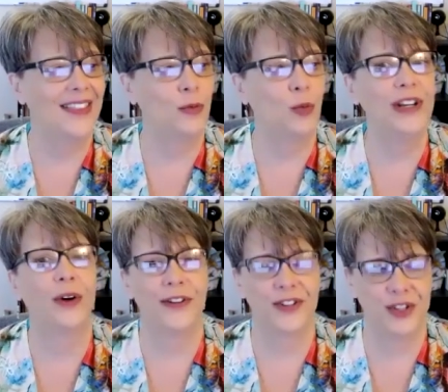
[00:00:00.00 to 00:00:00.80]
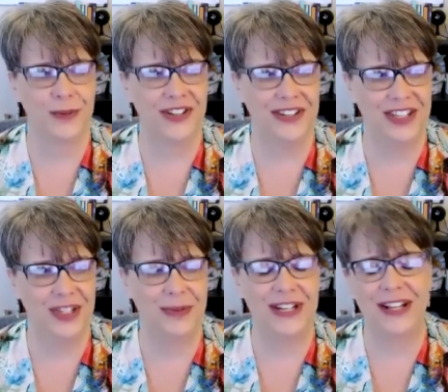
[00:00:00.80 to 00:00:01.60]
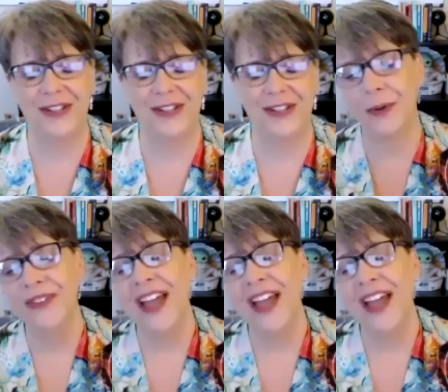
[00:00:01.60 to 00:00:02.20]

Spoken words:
we know there's so much that needs to be done. So